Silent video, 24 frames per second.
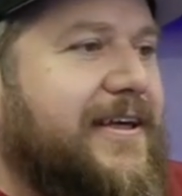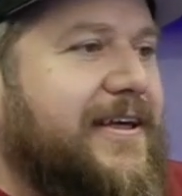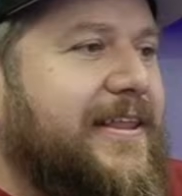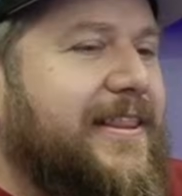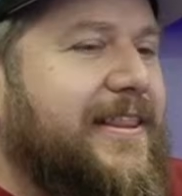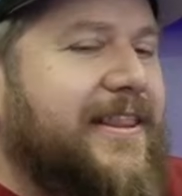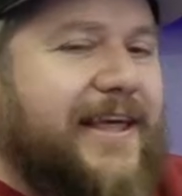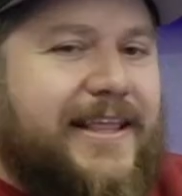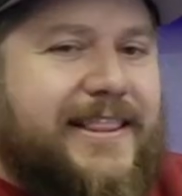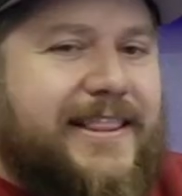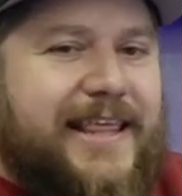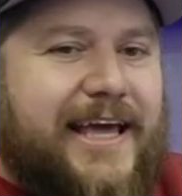
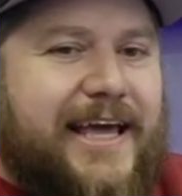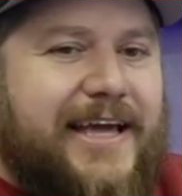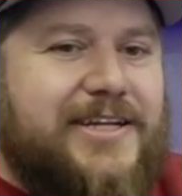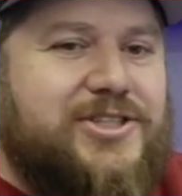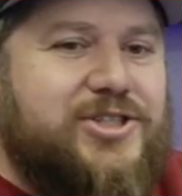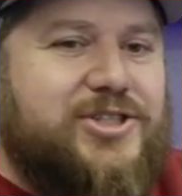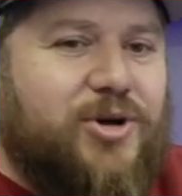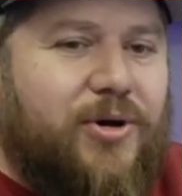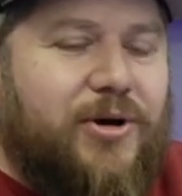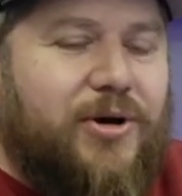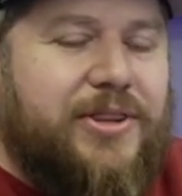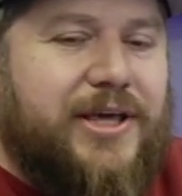Like they
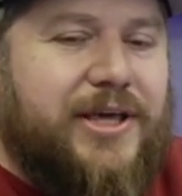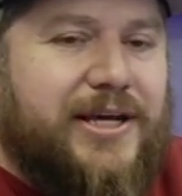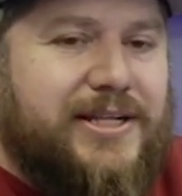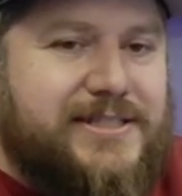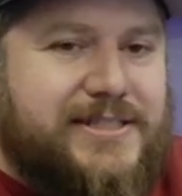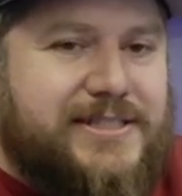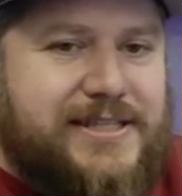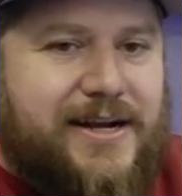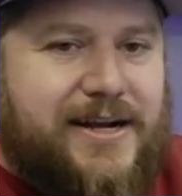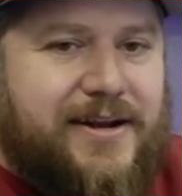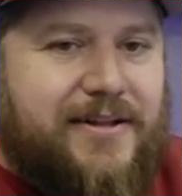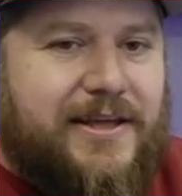enjoy the
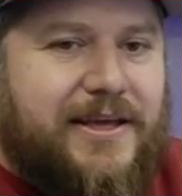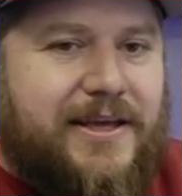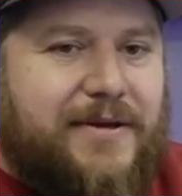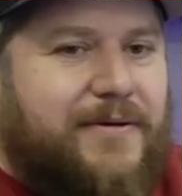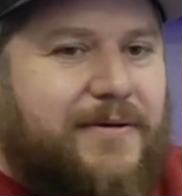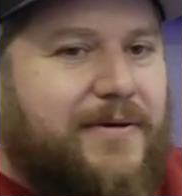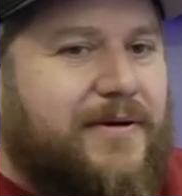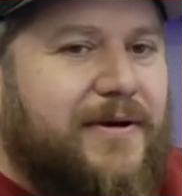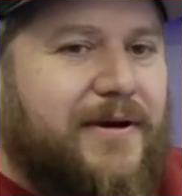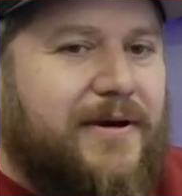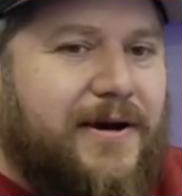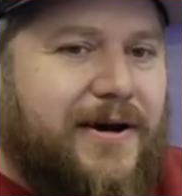
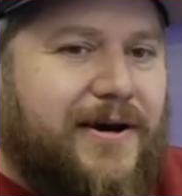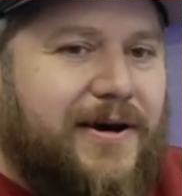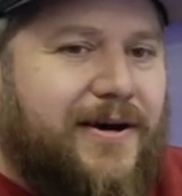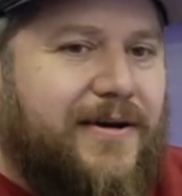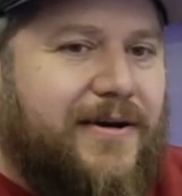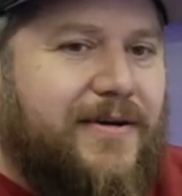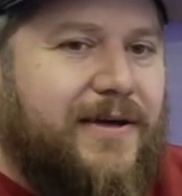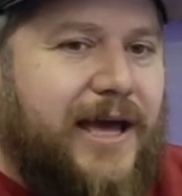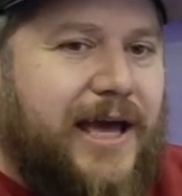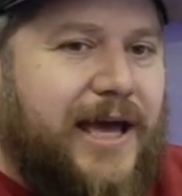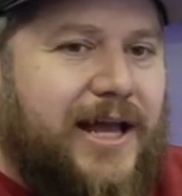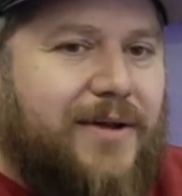unsettling
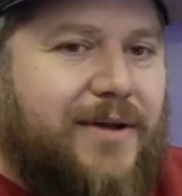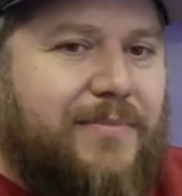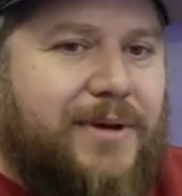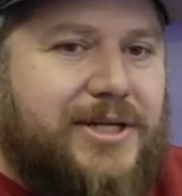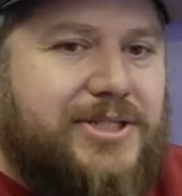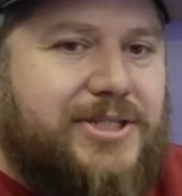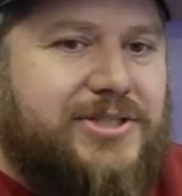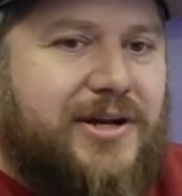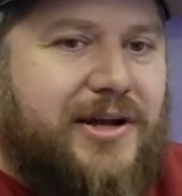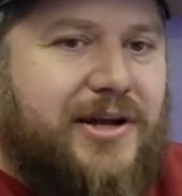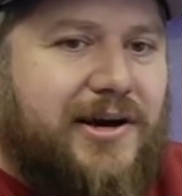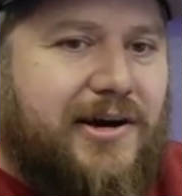
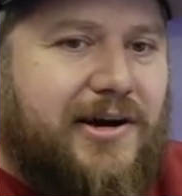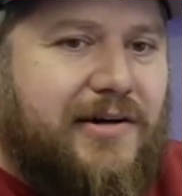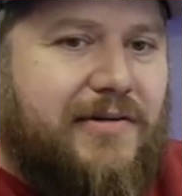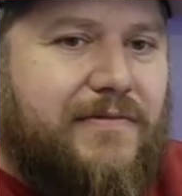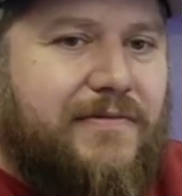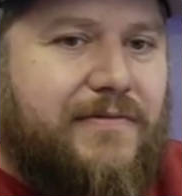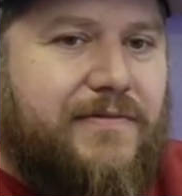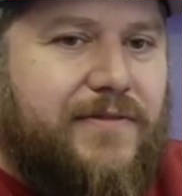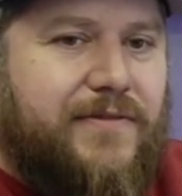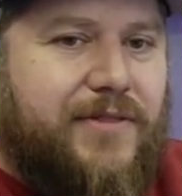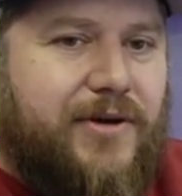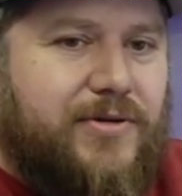animation of
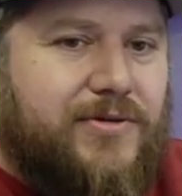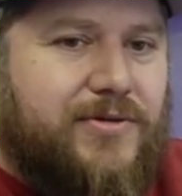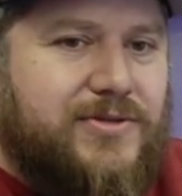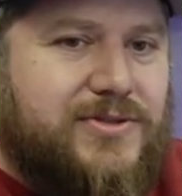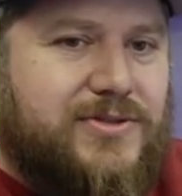those